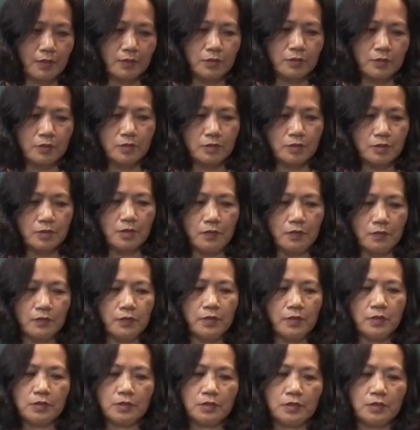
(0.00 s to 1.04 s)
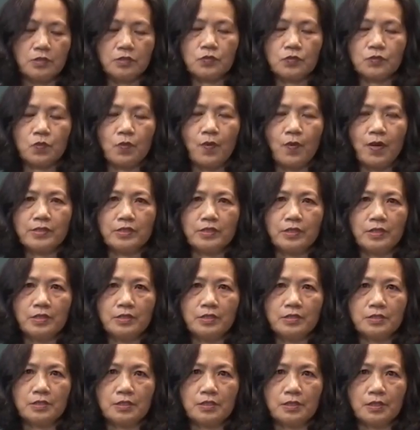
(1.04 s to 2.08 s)
So it's quite
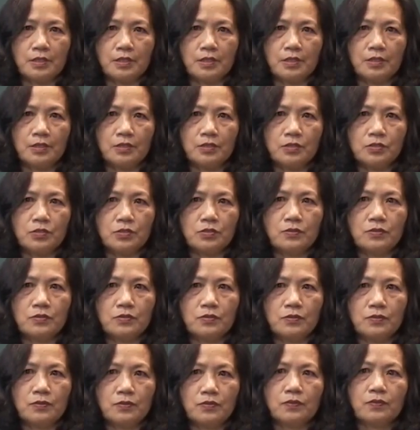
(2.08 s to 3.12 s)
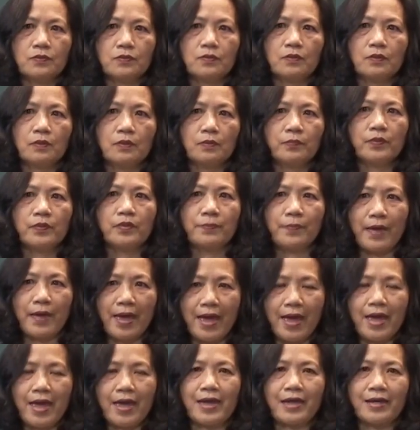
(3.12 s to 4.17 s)
easy to
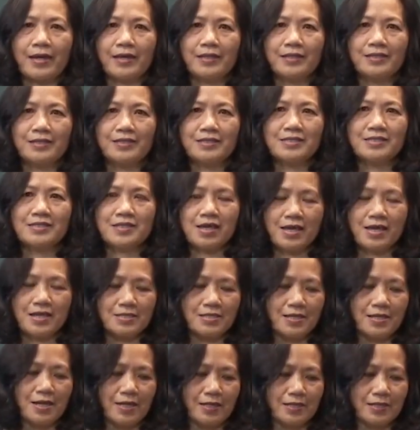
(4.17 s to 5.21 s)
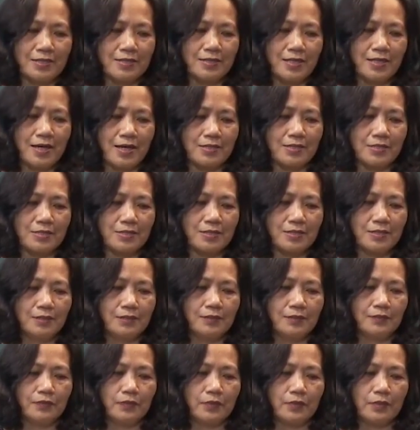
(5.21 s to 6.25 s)
prepare a test like that.
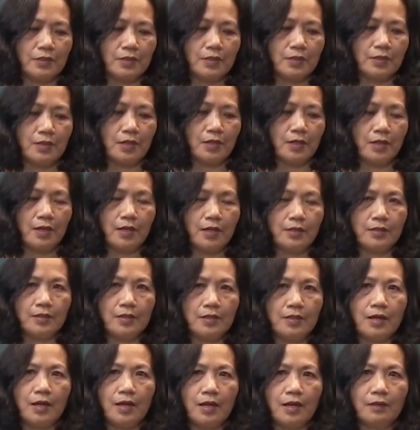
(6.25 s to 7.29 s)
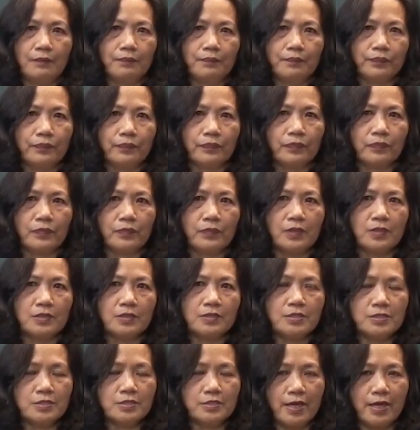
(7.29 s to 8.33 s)
And
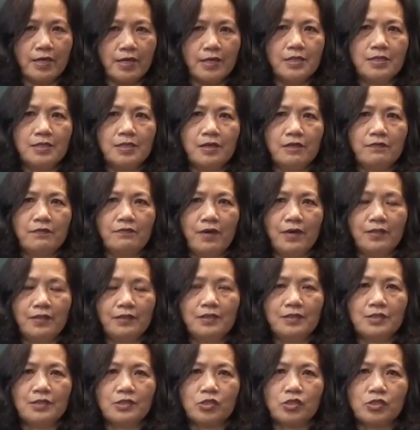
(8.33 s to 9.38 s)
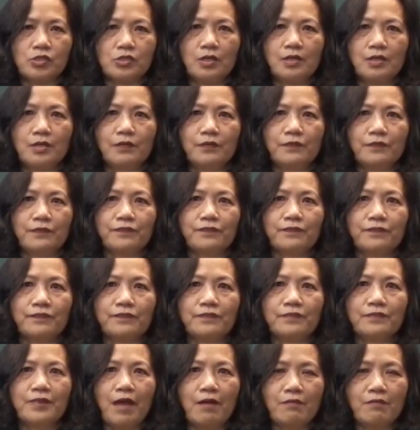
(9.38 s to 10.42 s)
the second advantage of
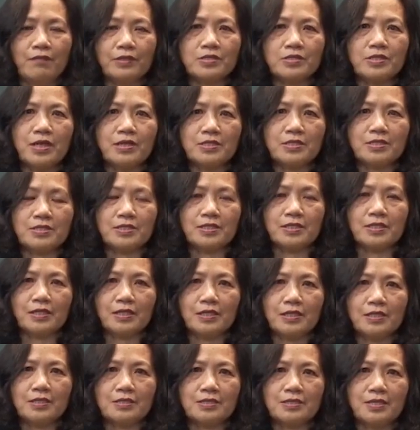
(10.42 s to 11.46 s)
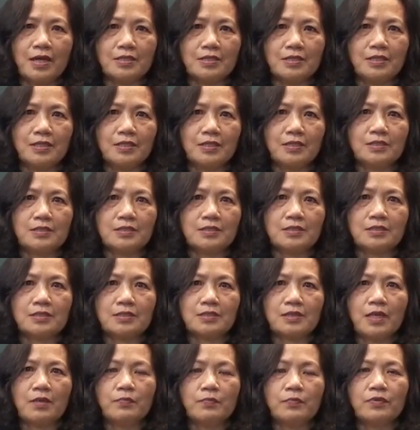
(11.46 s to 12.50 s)
direct testing is that it
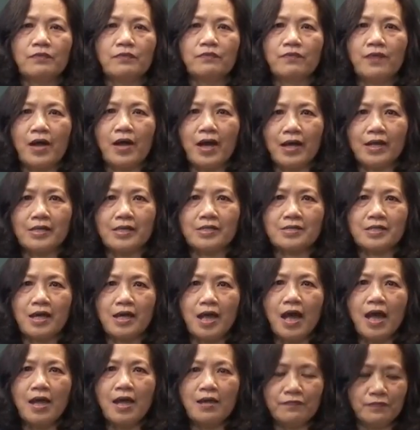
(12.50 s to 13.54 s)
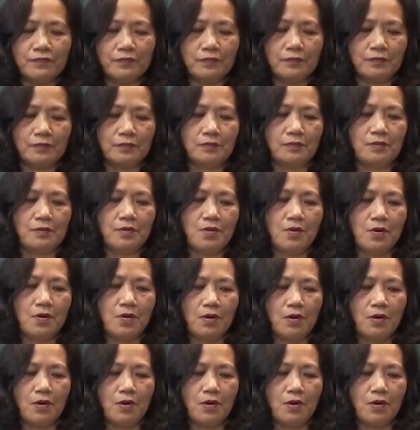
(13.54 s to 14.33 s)
can provide helpful